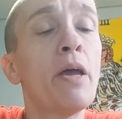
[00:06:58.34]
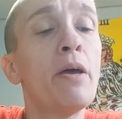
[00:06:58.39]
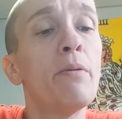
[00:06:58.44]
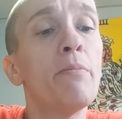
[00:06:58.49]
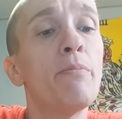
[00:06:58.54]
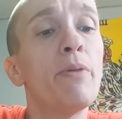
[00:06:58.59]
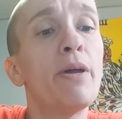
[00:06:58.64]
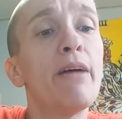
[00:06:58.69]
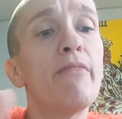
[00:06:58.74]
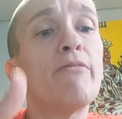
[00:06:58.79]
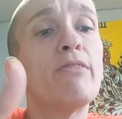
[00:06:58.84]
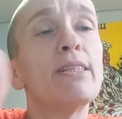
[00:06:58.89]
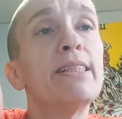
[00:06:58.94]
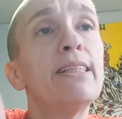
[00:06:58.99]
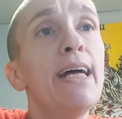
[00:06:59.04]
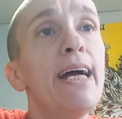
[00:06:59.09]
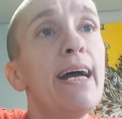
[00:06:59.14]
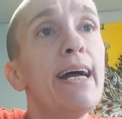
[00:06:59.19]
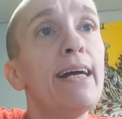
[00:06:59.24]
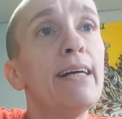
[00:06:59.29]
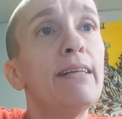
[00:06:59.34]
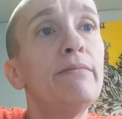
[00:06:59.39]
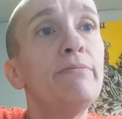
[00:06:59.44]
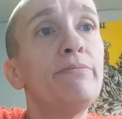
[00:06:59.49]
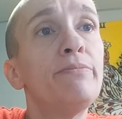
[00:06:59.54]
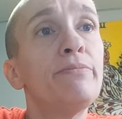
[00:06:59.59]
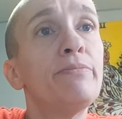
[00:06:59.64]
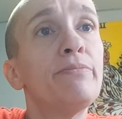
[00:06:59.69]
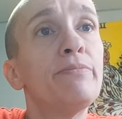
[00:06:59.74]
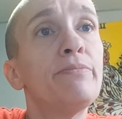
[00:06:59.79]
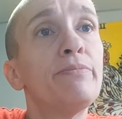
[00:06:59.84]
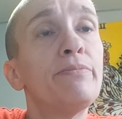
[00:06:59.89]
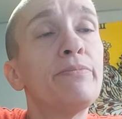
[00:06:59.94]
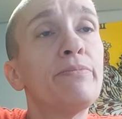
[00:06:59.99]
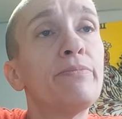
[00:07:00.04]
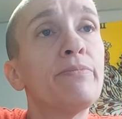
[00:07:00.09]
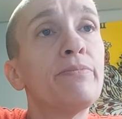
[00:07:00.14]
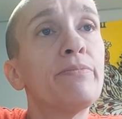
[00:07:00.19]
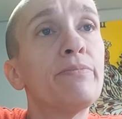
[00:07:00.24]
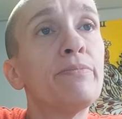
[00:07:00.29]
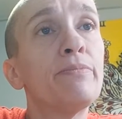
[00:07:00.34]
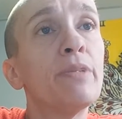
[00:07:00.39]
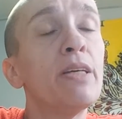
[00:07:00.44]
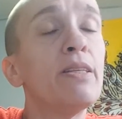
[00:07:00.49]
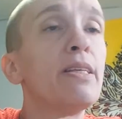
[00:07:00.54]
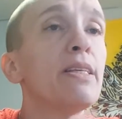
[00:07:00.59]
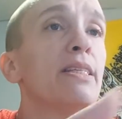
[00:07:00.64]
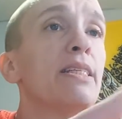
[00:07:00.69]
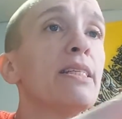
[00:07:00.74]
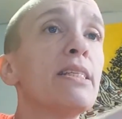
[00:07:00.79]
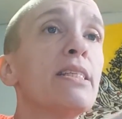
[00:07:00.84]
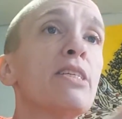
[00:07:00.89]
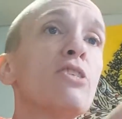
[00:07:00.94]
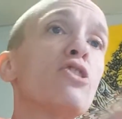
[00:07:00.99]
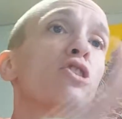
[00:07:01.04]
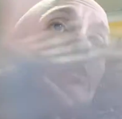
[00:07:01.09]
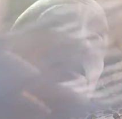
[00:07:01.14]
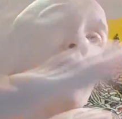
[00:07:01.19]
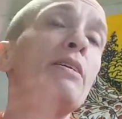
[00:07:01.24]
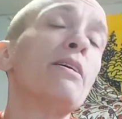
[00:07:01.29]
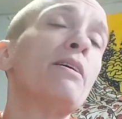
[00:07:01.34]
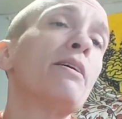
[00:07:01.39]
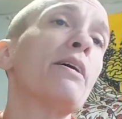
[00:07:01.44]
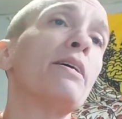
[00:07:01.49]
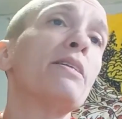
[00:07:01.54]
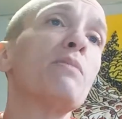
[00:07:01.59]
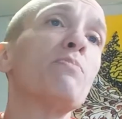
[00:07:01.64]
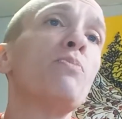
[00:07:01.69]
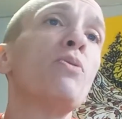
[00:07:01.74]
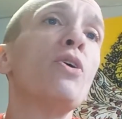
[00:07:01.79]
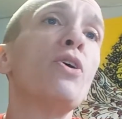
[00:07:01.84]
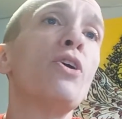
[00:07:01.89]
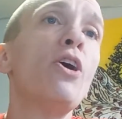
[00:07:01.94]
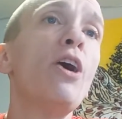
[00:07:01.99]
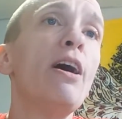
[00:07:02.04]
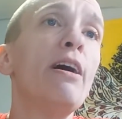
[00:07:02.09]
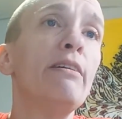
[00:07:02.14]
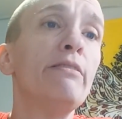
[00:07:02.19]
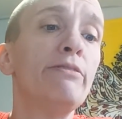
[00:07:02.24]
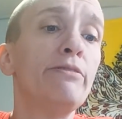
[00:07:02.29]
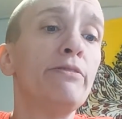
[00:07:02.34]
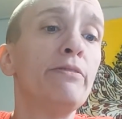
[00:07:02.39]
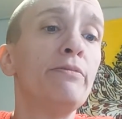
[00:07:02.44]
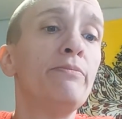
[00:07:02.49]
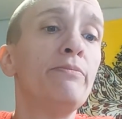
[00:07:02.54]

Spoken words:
But every day, the decision gets put off